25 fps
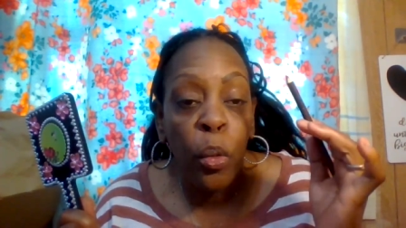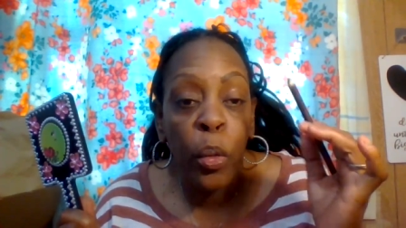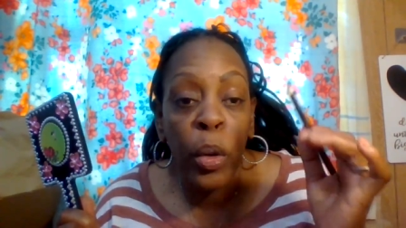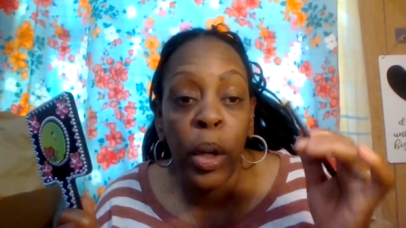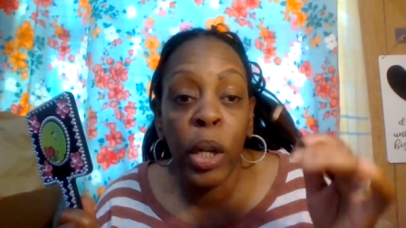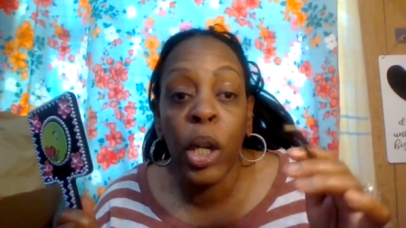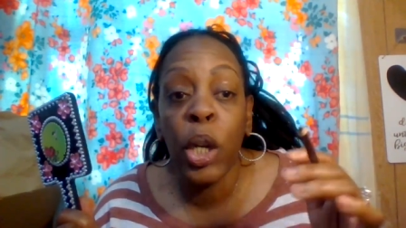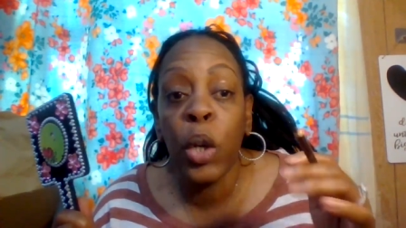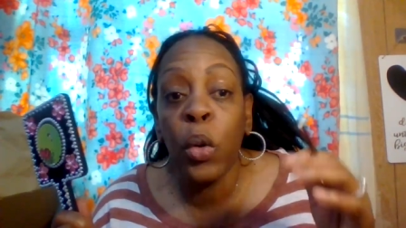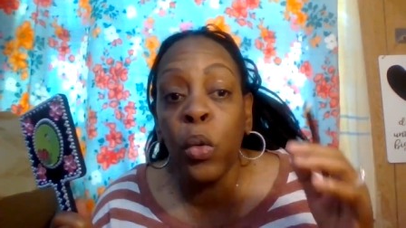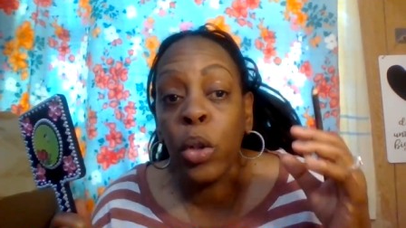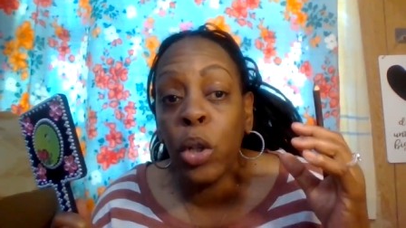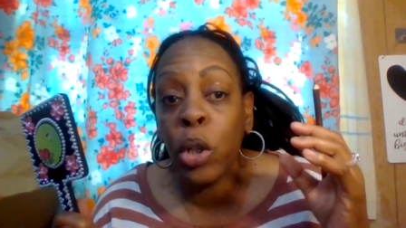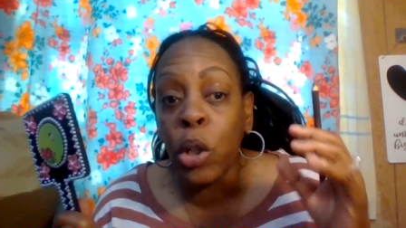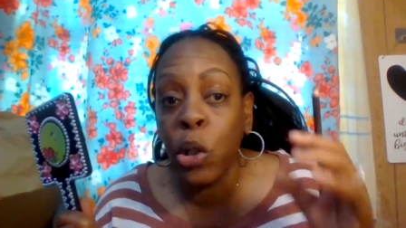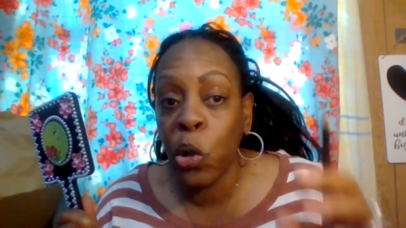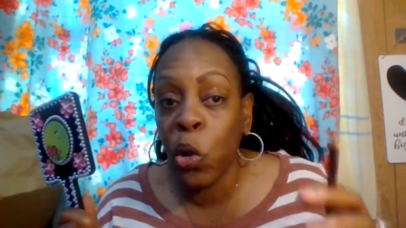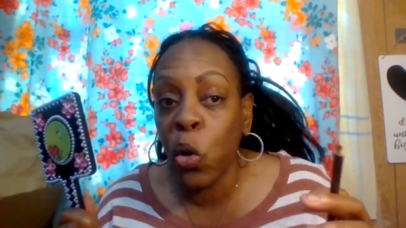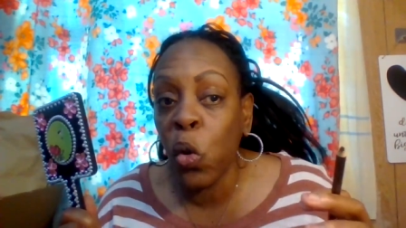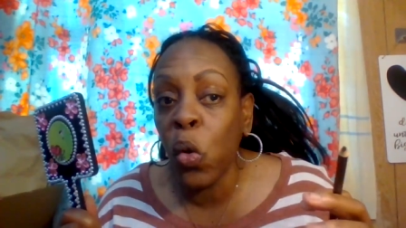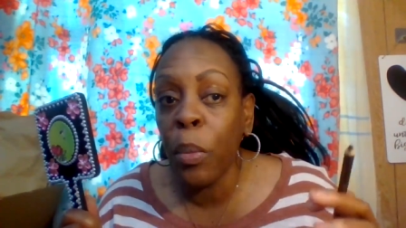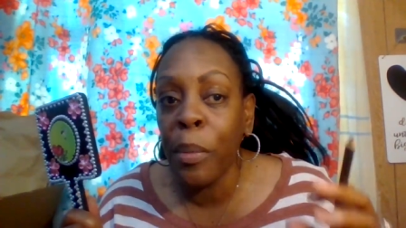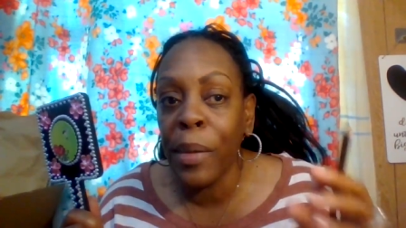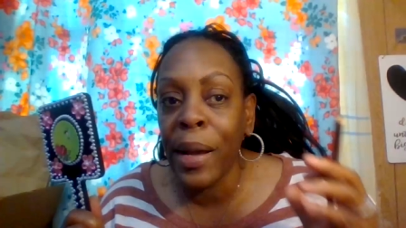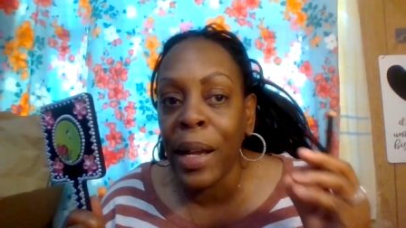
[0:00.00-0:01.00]
when you
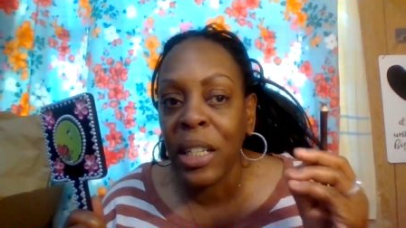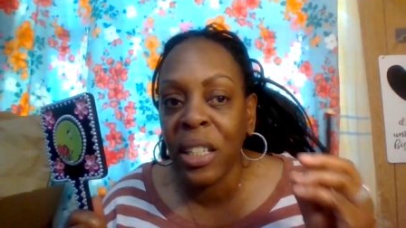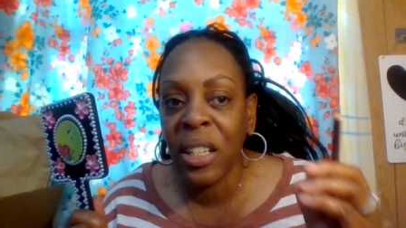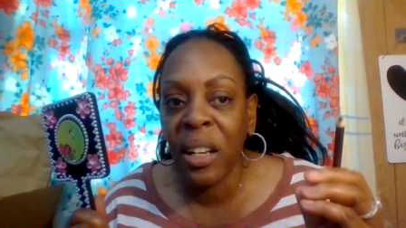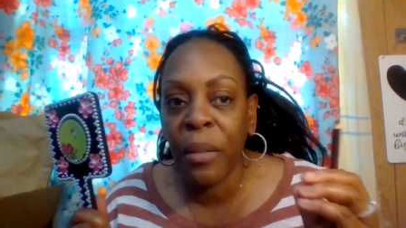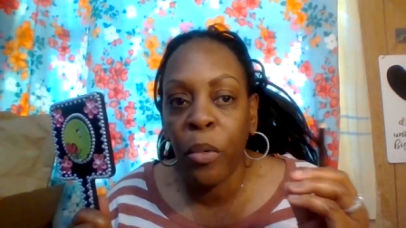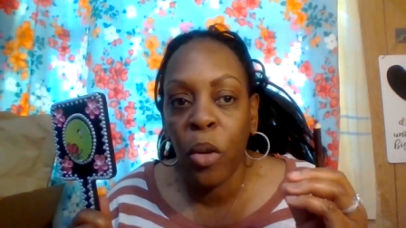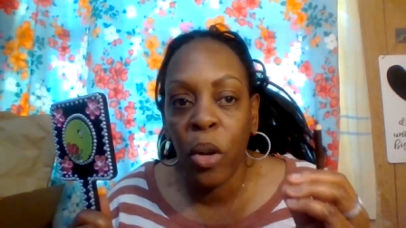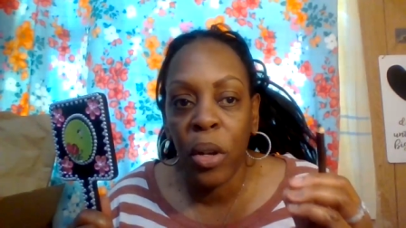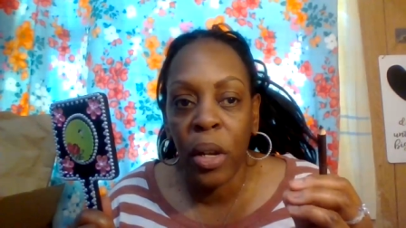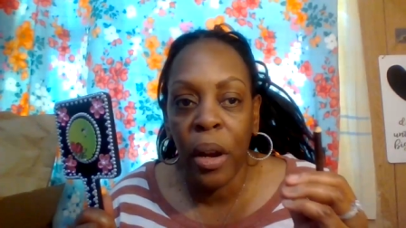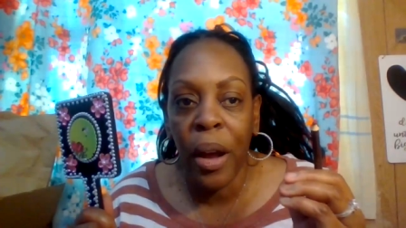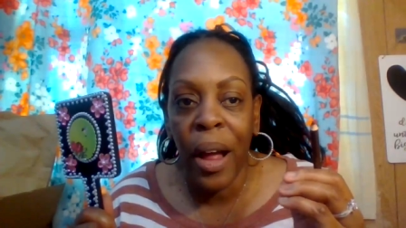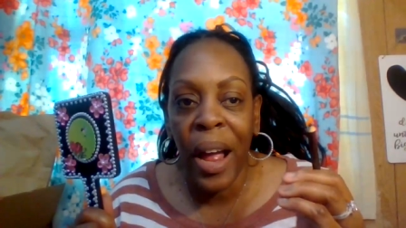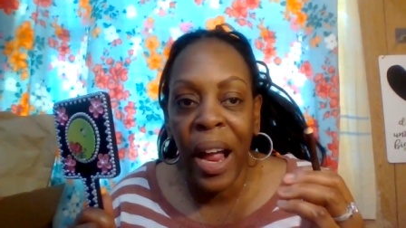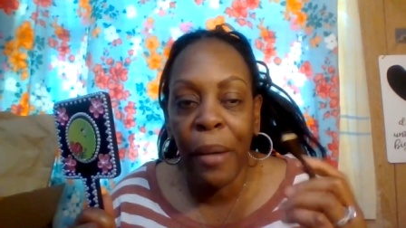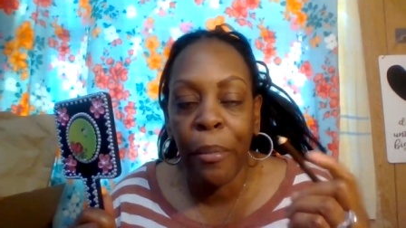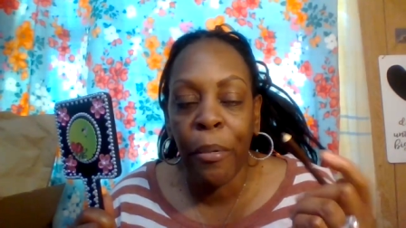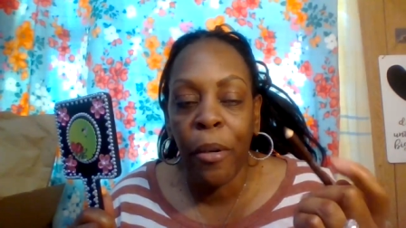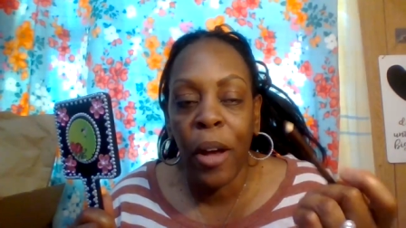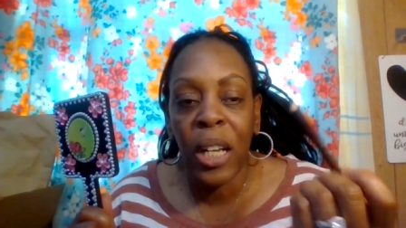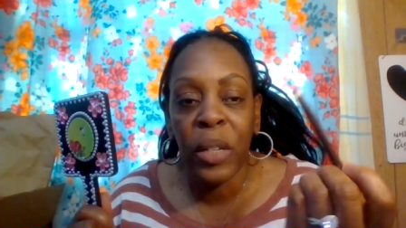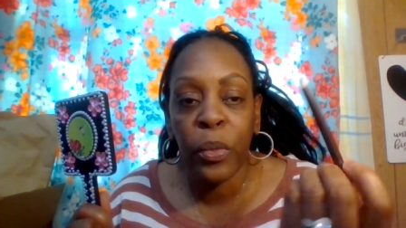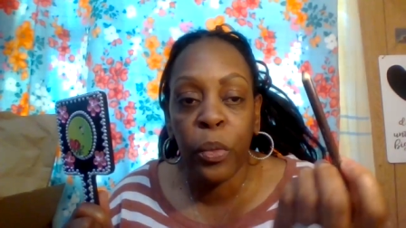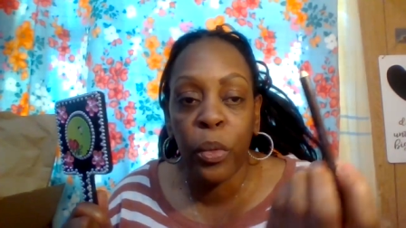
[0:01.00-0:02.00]
do mess up on your
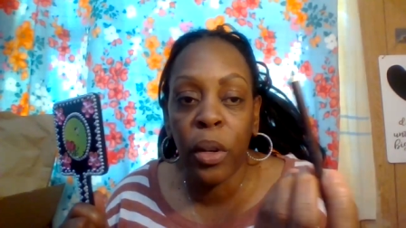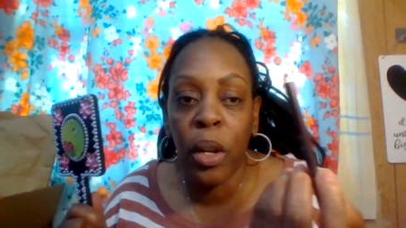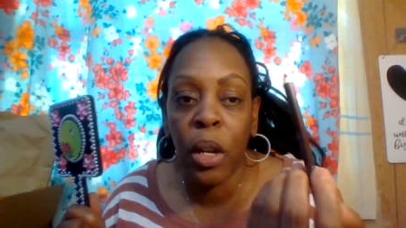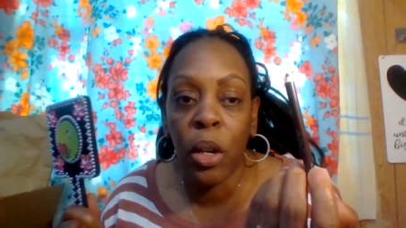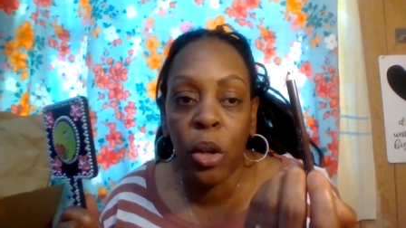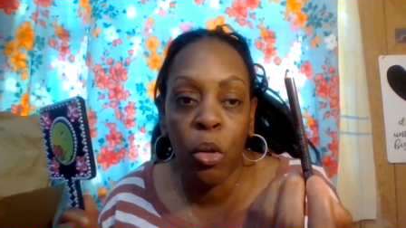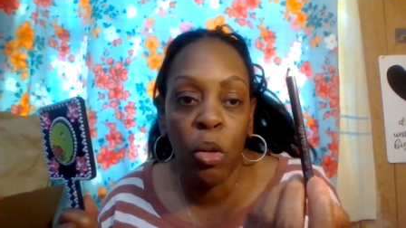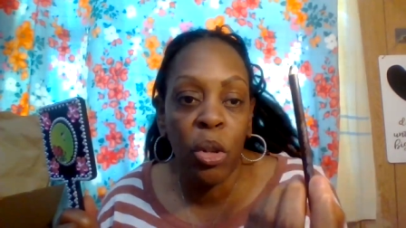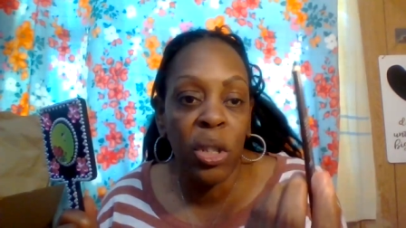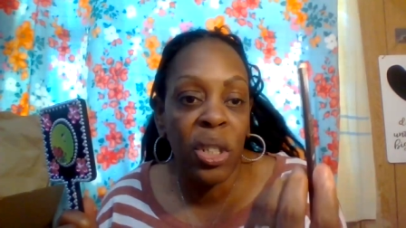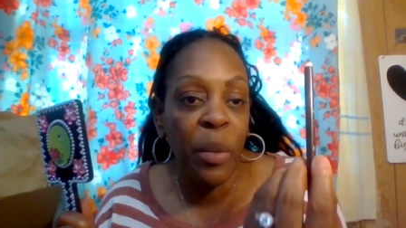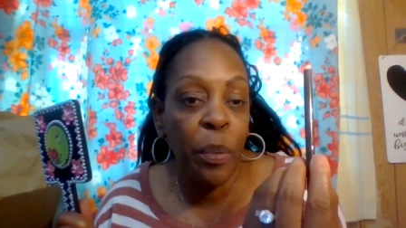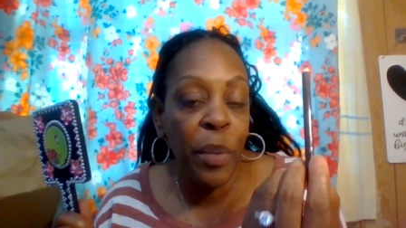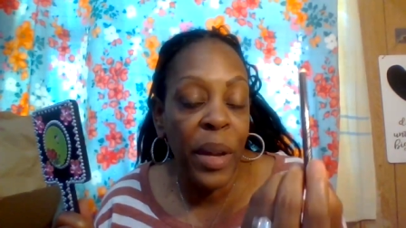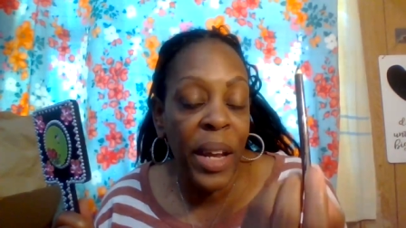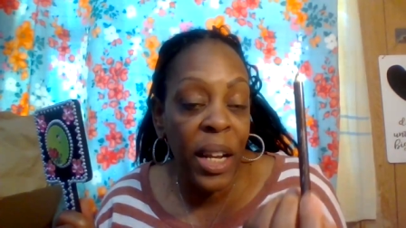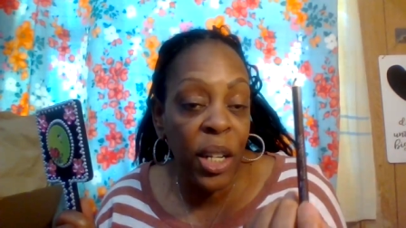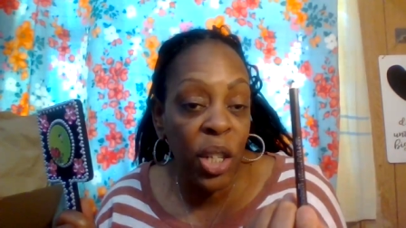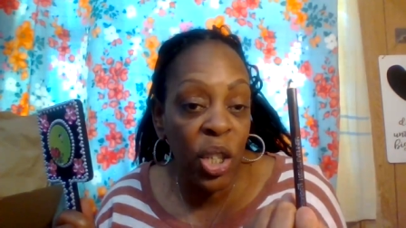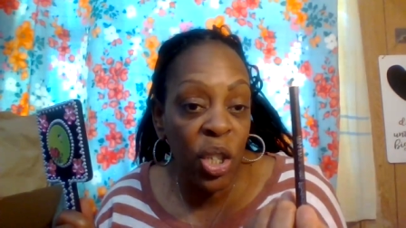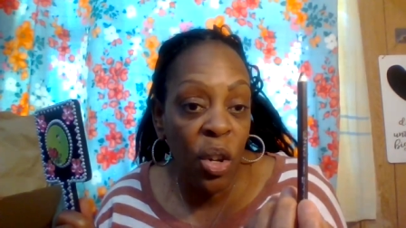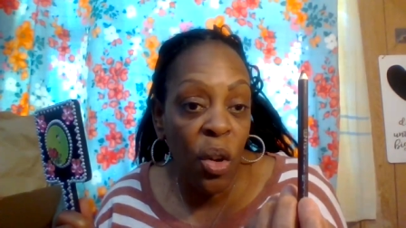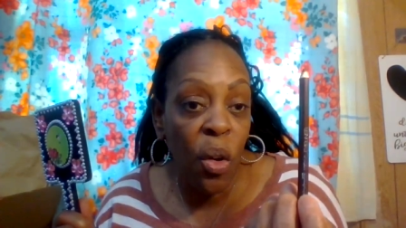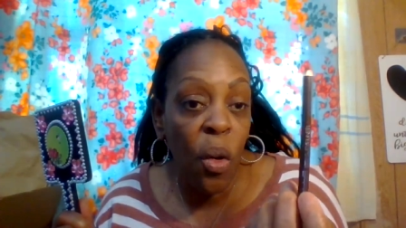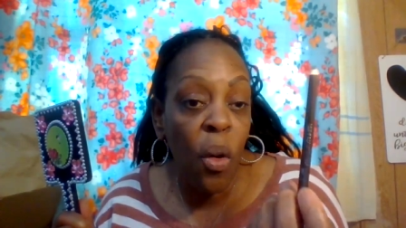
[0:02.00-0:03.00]
eyebrows when you use a
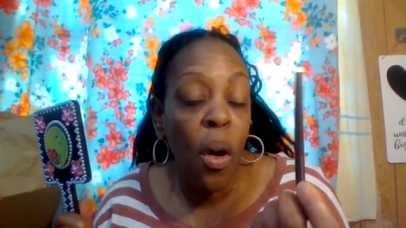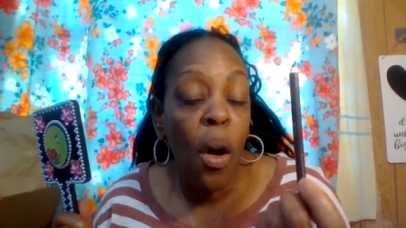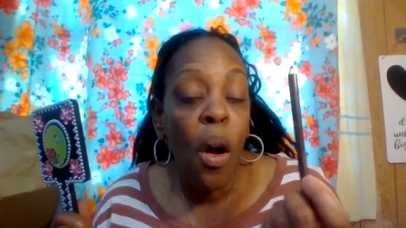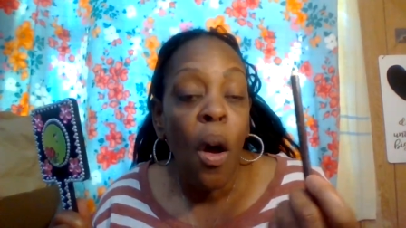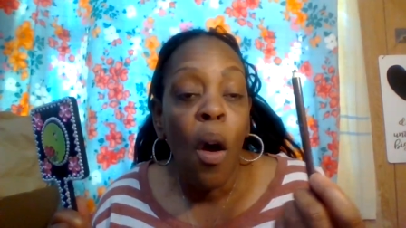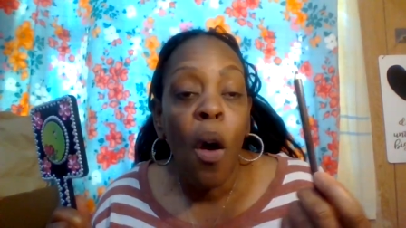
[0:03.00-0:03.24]
pencil